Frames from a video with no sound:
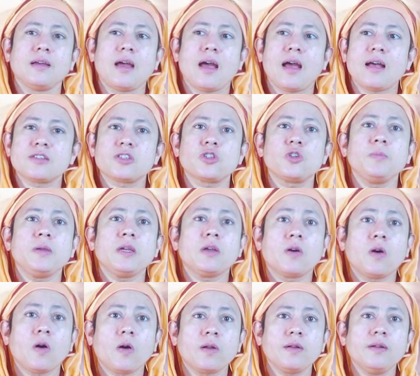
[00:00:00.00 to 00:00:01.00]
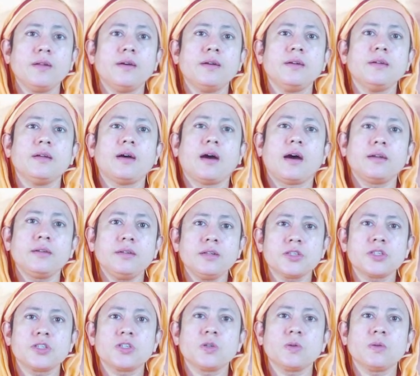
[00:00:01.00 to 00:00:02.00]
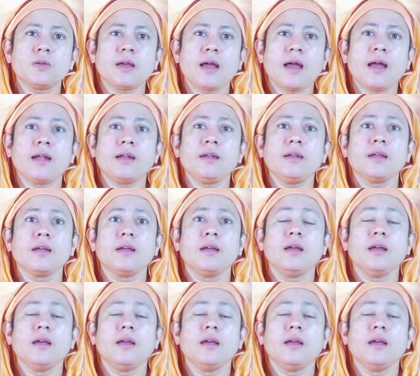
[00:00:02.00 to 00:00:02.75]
has to be cornered, understood, and